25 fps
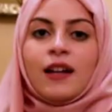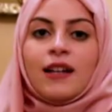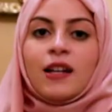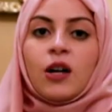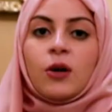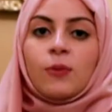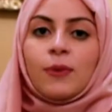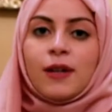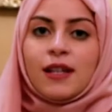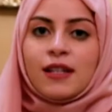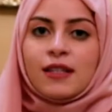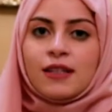Now
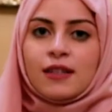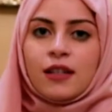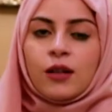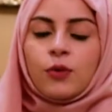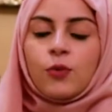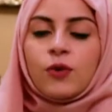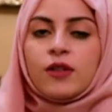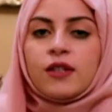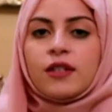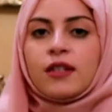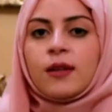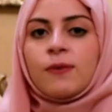I'm going to start
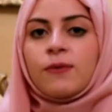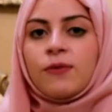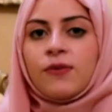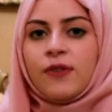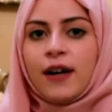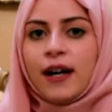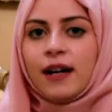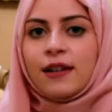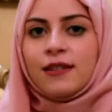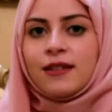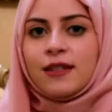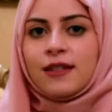with some
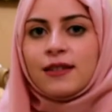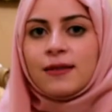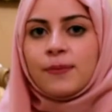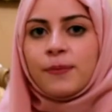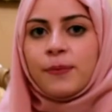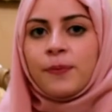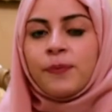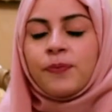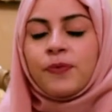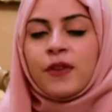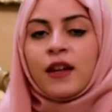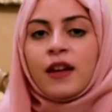facts.
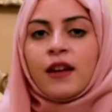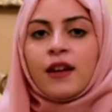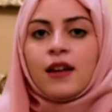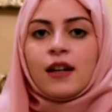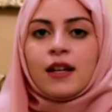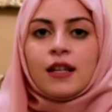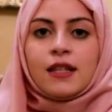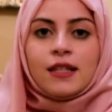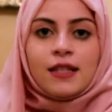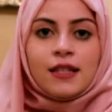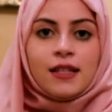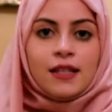
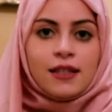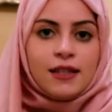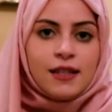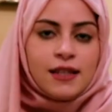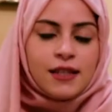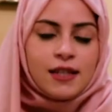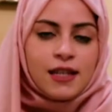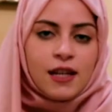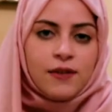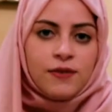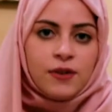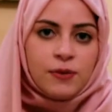
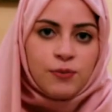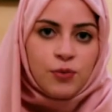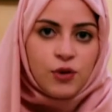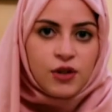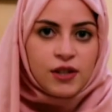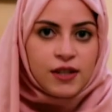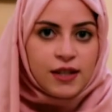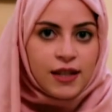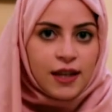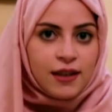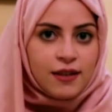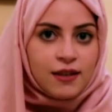
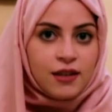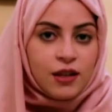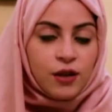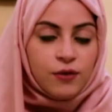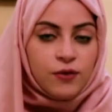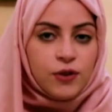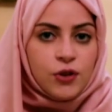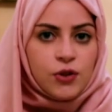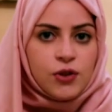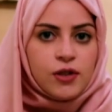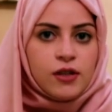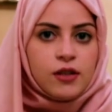67% of
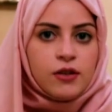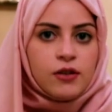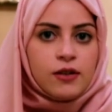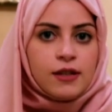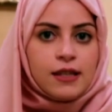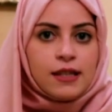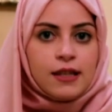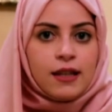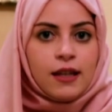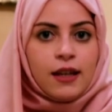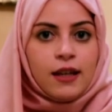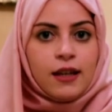
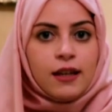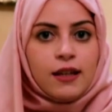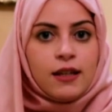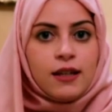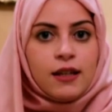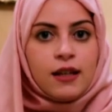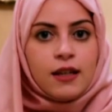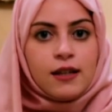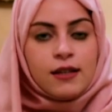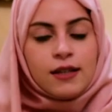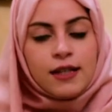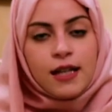users
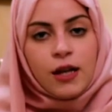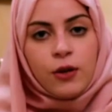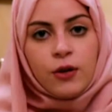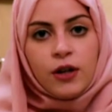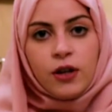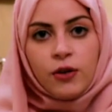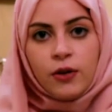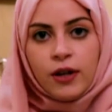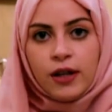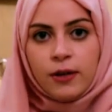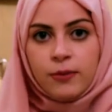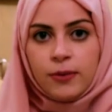in Saudi
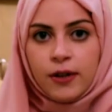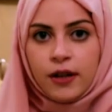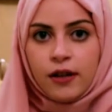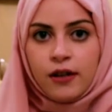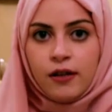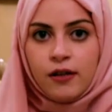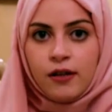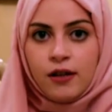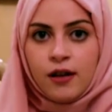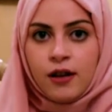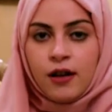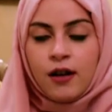Arabia
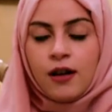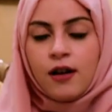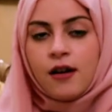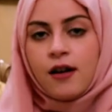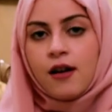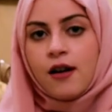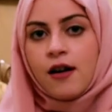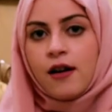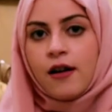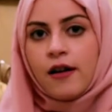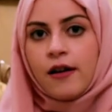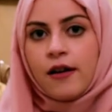
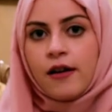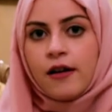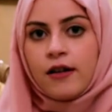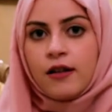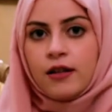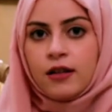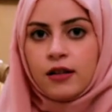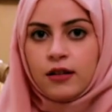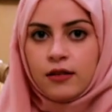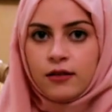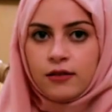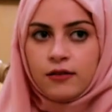are
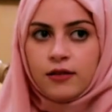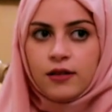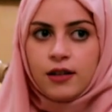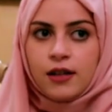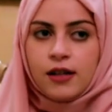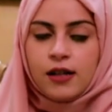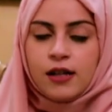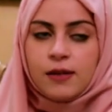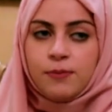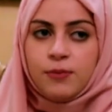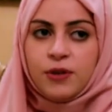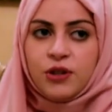
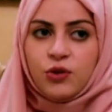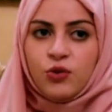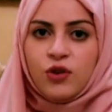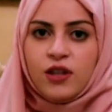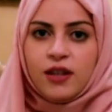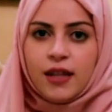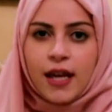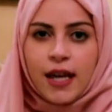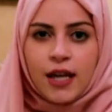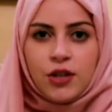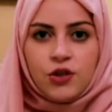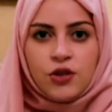between
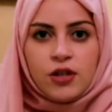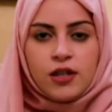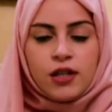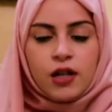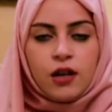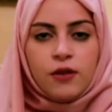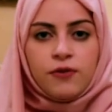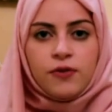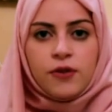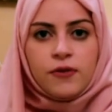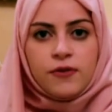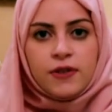the ages
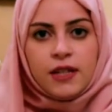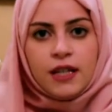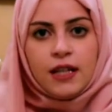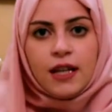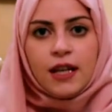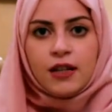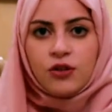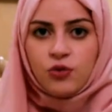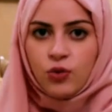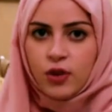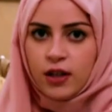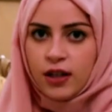of 15
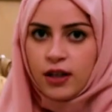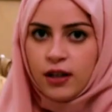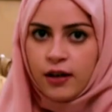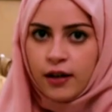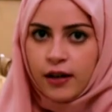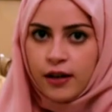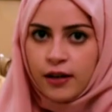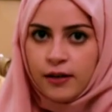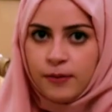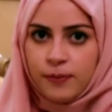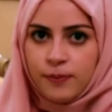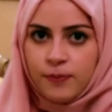and
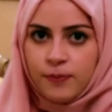29.